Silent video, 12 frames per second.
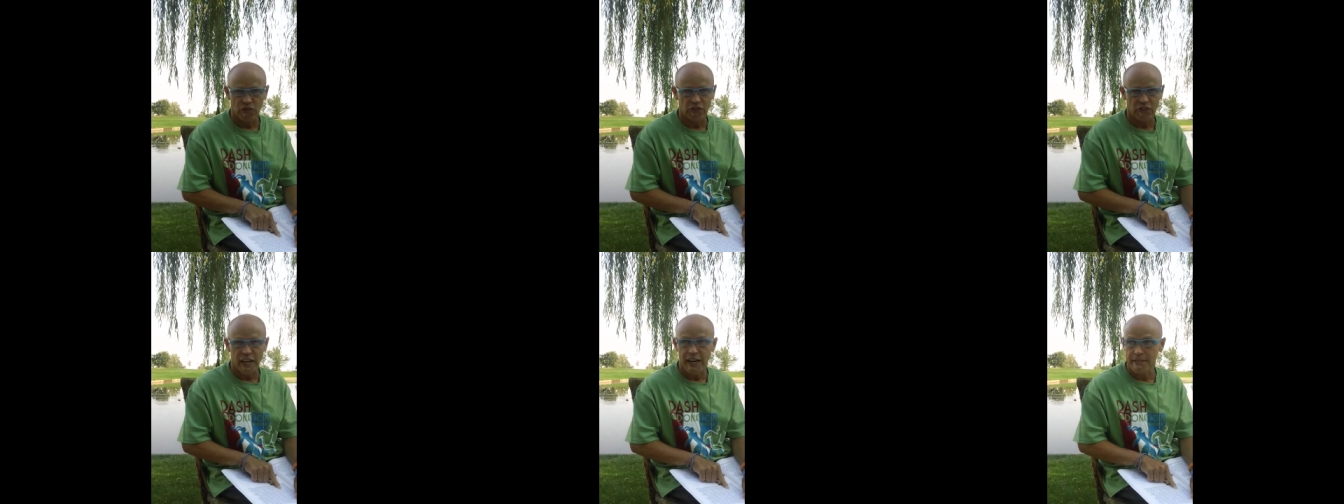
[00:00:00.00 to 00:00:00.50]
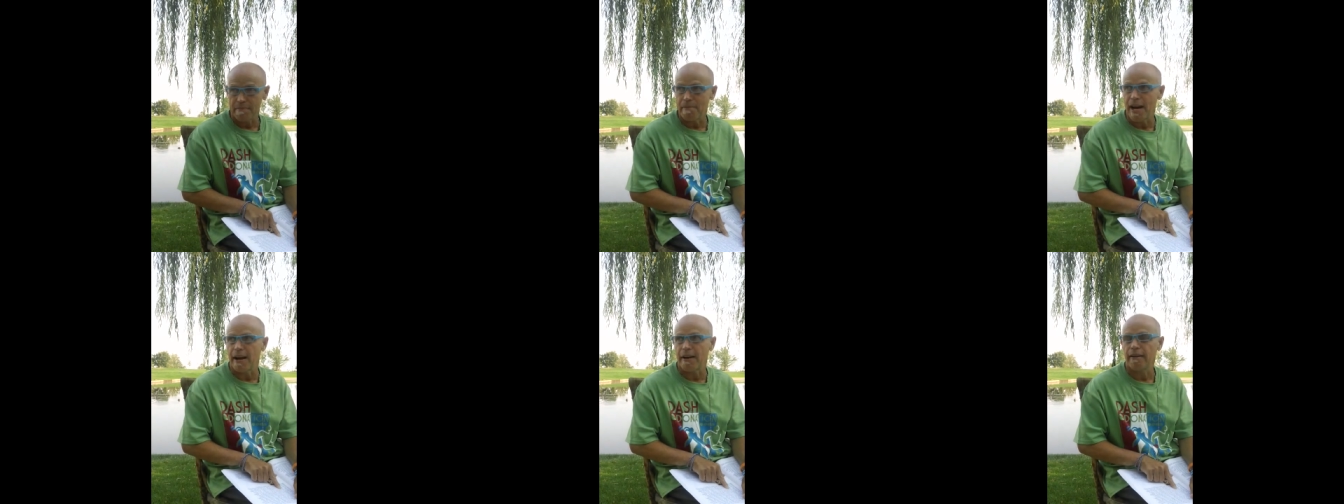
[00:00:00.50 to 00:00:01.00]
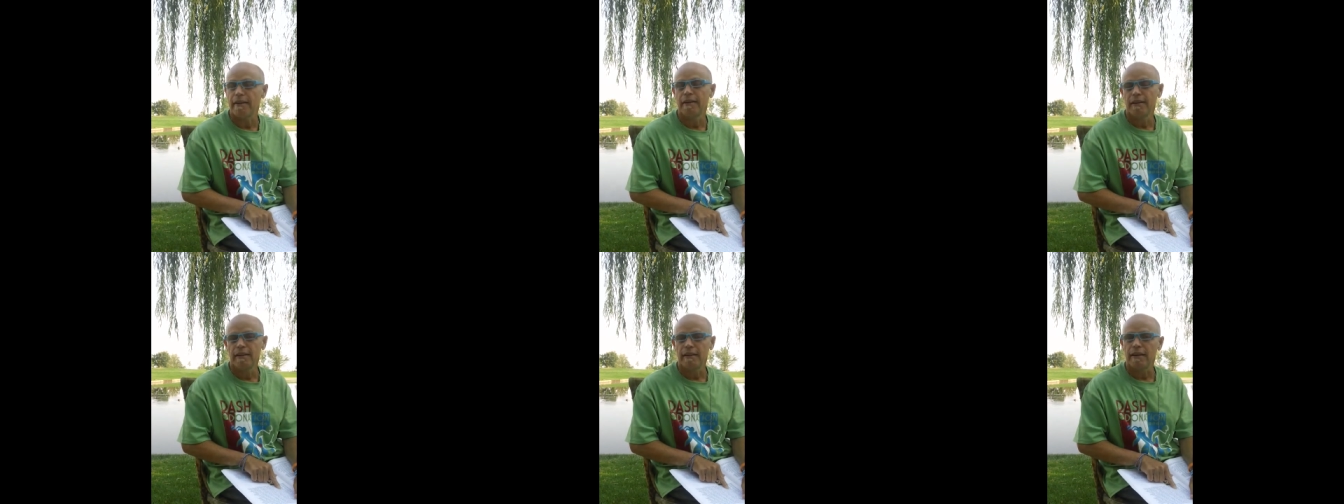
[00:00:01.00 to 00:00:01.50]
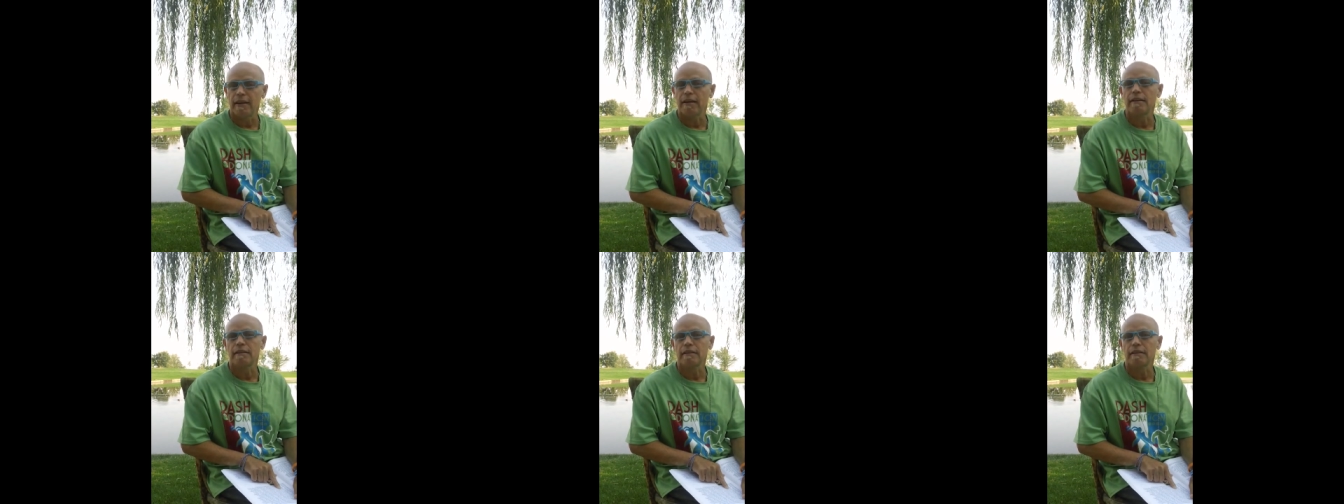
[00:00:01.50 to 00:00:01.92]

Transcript: this guy. He's a mayor in